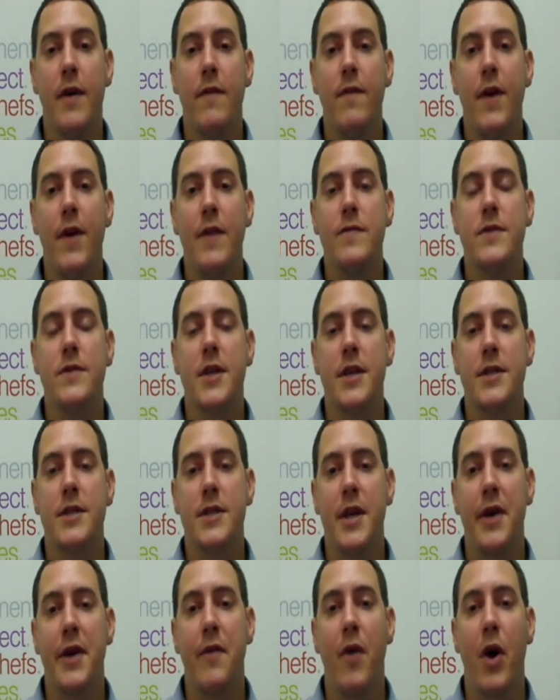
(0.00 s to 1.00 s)
560
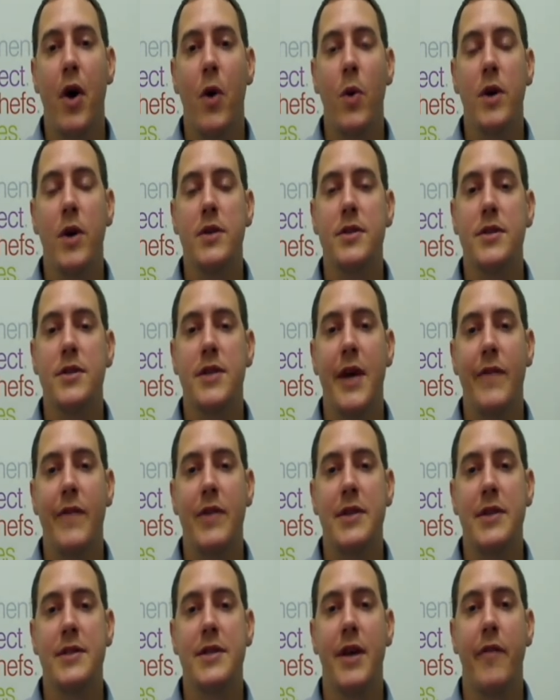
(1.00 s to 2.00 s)

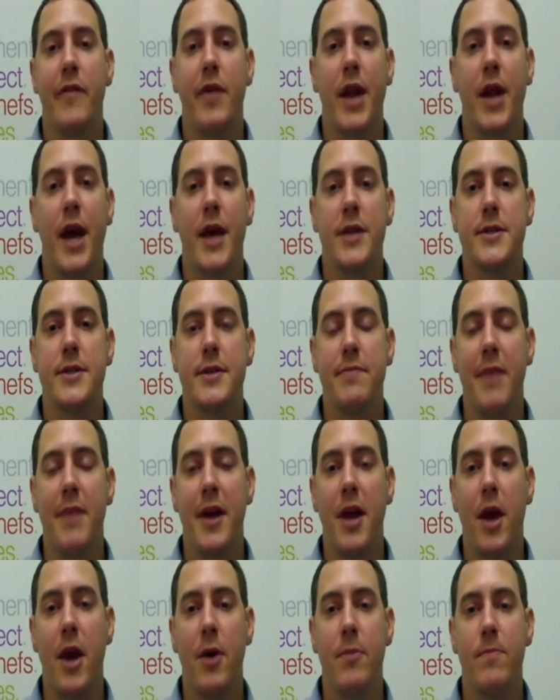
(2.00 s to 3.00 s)
778.
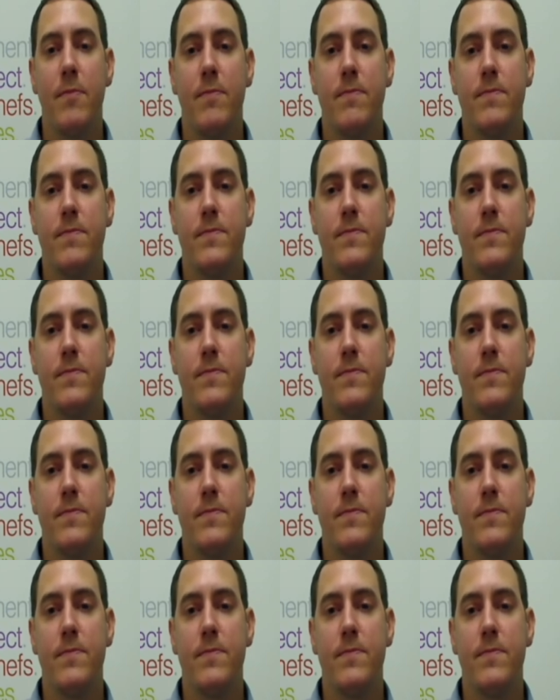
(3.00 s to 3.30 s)
Thank you.